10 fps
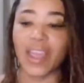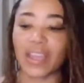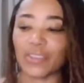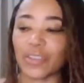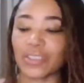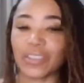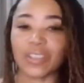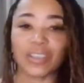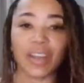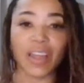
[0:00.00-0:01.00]
And you can
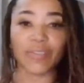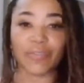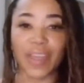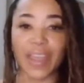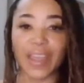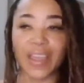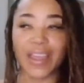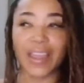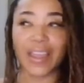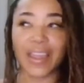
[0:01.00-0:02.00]
see that I've
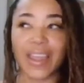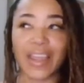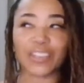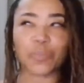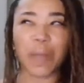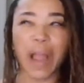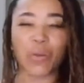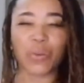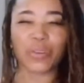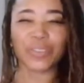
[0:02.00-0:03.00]
aged
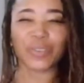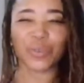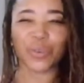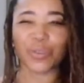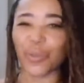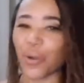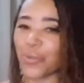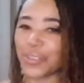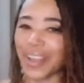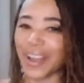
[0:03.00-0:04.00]
backwards sort of
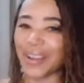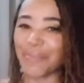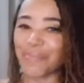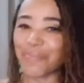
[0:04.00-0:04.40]
over time.